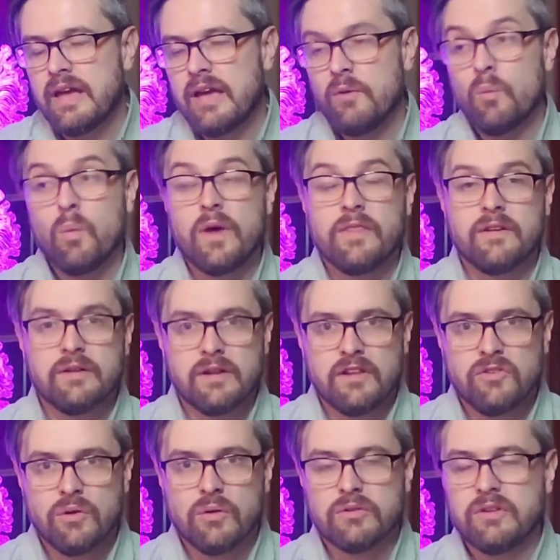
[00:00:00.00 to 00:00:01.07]
when they're an
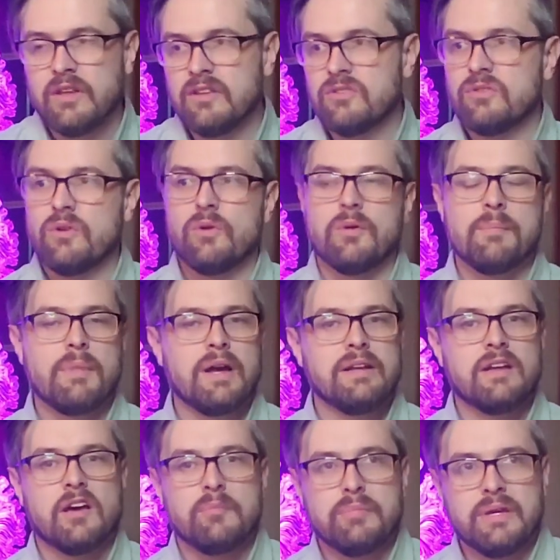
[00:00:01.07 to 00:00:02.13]
adult. And so it might
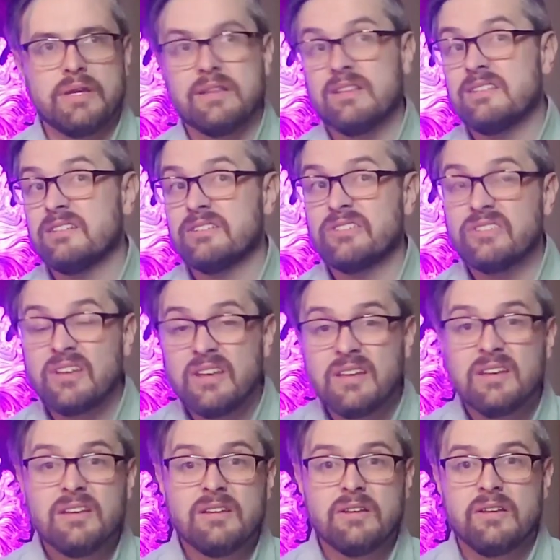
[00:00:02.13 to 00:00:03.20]
not be that there's
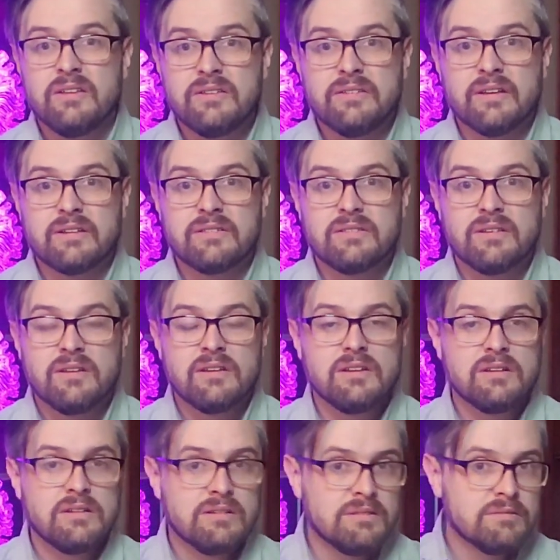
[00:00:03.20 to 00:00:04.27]
6,
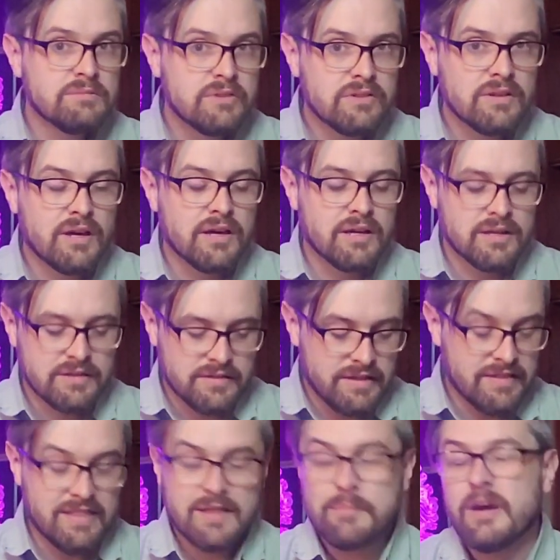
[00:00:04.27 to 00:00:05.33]
that
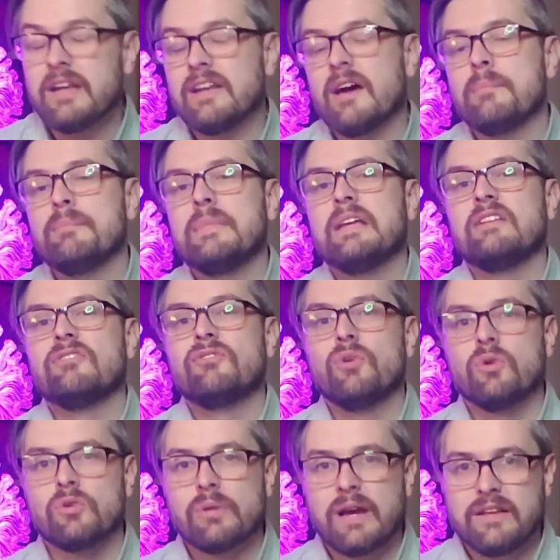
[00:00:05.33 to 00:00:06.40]
they might not meet
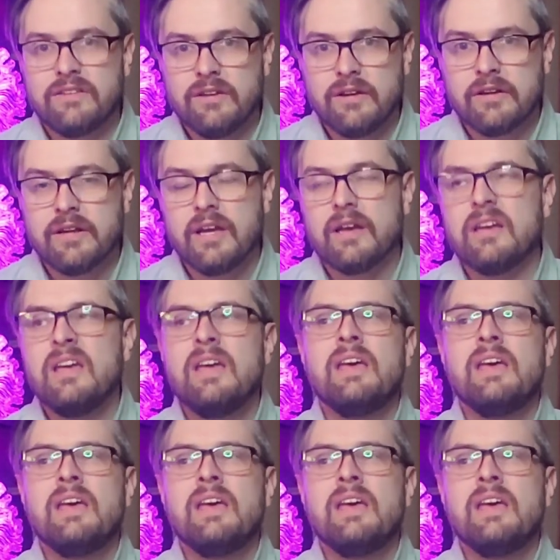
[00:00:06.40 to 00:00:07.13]
full criteria.